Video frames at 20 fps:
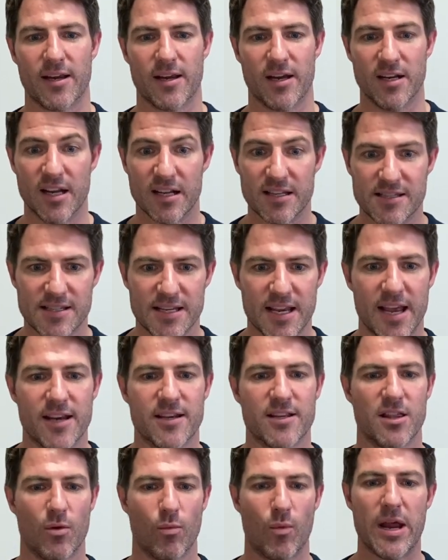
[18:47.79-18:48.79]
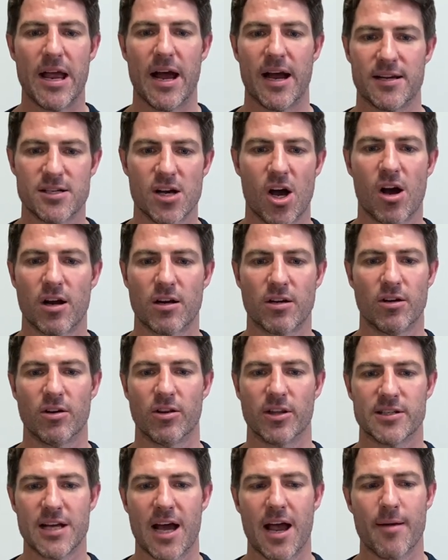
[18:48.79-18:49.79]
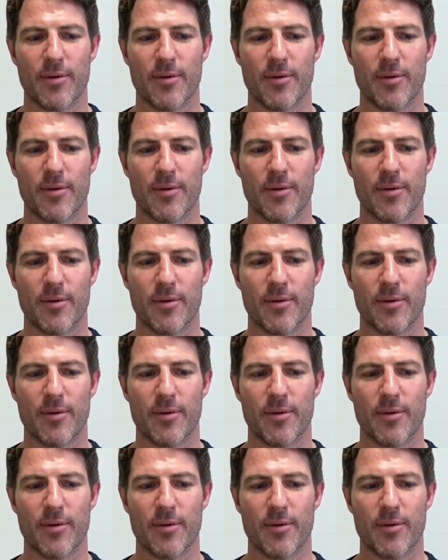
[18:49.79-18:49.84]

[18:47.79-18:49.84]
enunciate and the way I talk all the time.